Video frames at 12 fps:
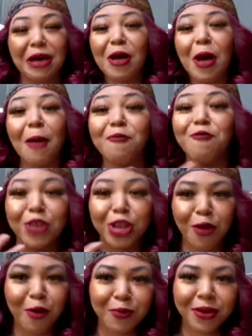I'm really
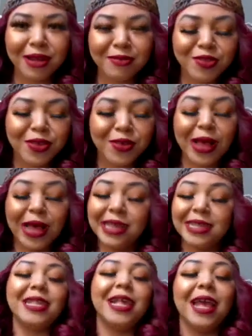opening up to you
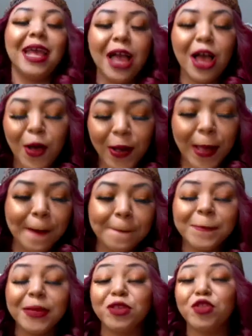guys. Like, okay,
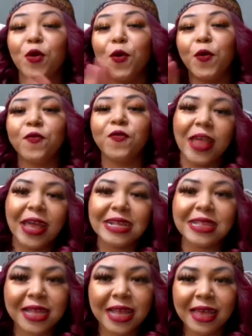so that's
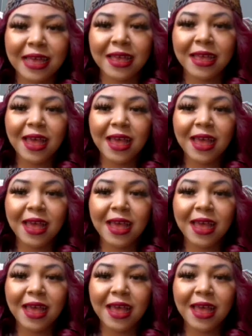that.